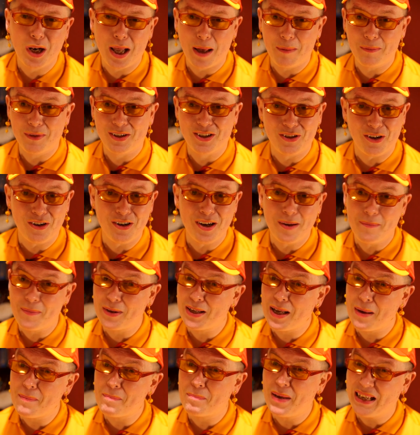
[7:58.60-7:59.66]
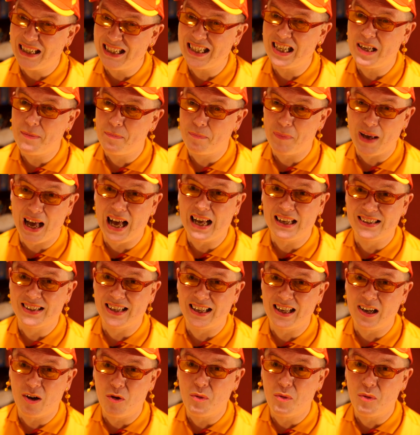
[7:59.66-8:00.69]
Well, I'm sorry, but I'm busy passing